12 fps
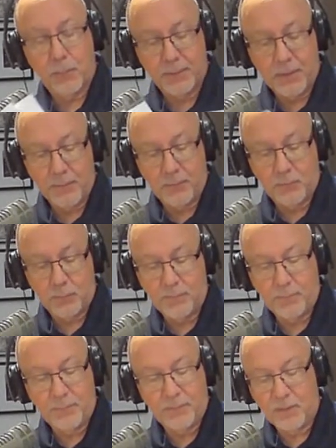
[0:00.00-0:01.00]
Right down the
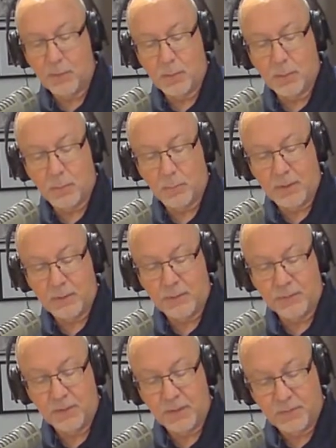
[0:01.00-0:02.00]
street from City Hall, right,
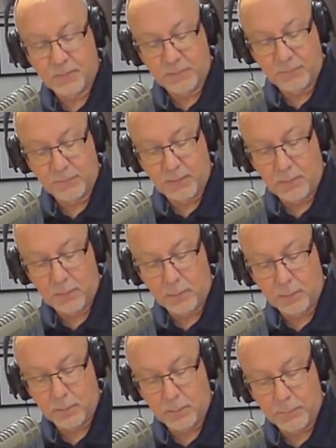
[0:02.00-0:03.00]
just east of City
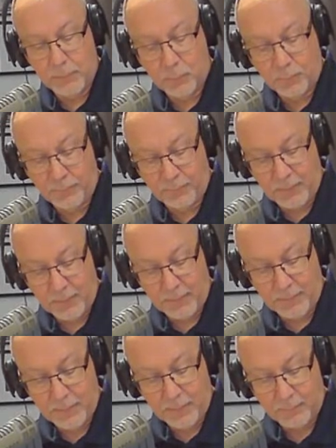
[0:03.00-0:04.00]
Hall on the north
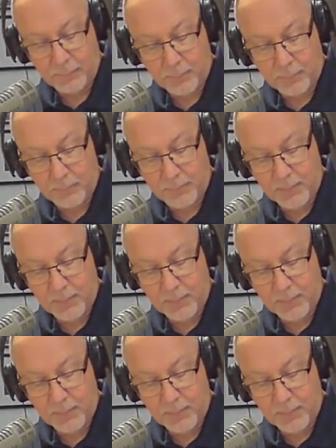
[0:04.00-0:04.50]
side there. So